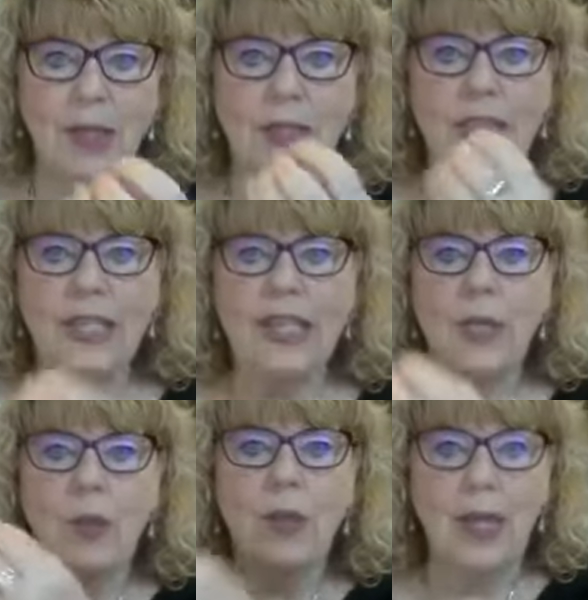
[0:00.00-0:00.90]
to
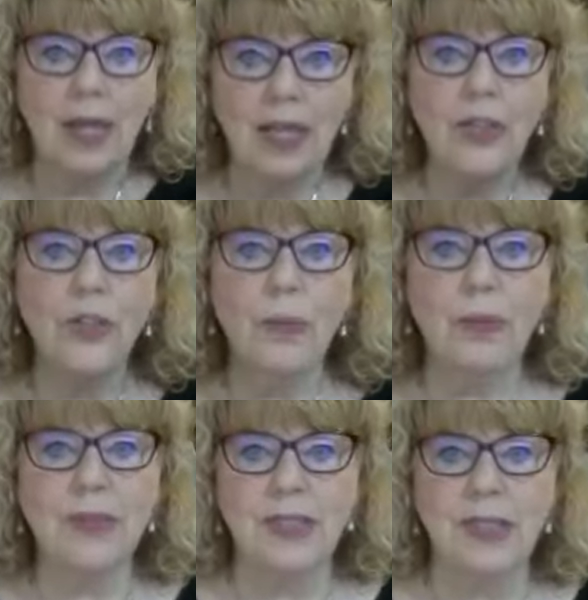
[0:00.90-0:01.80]
equal
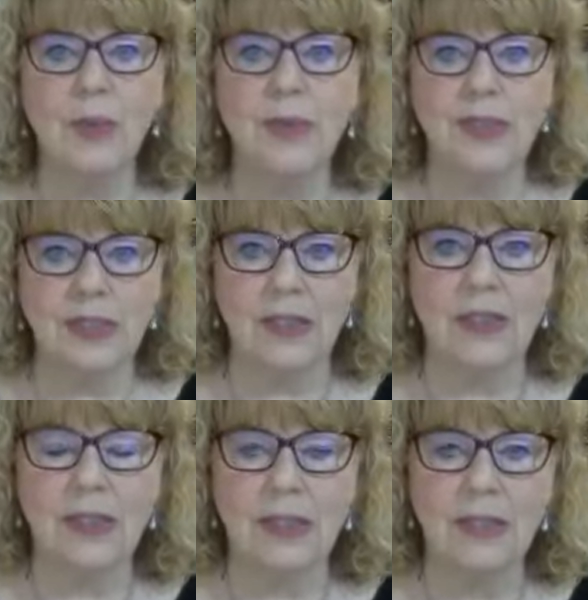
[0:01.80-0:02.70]
100% result?